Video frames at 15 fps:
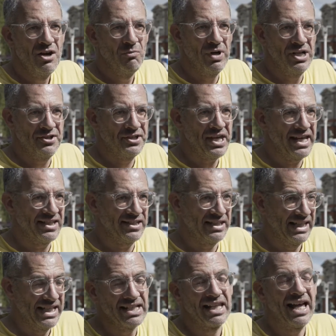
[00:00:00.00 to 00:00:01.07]
which takes
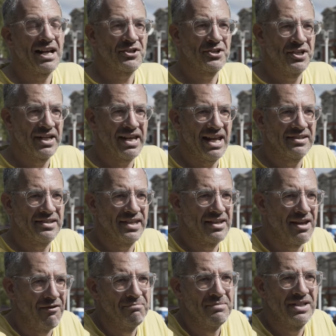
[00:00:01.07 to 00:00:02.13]
legal action against the
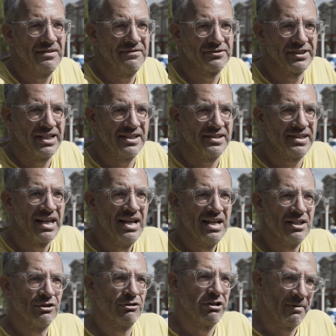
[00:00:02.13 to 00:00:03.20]
government for its
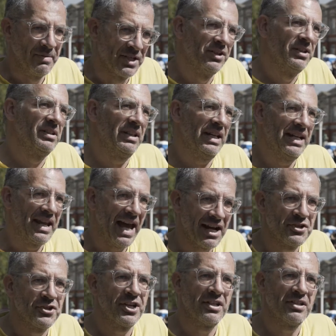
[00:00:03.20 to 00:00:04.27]
criminal
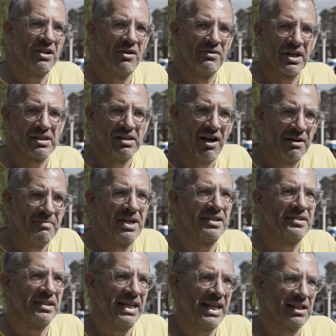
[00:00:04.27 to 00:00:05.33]
inaction on the climate
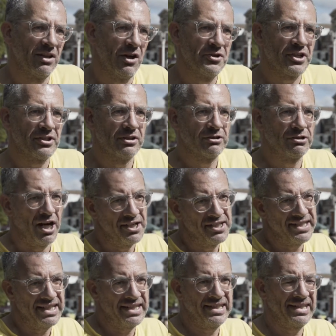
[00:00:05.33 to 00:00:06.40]
and ecological
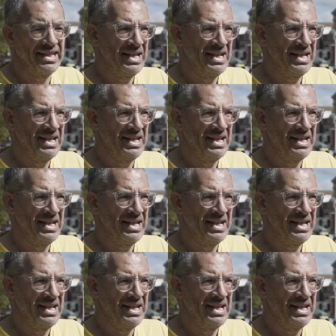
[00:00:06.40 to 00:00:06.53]
crisis.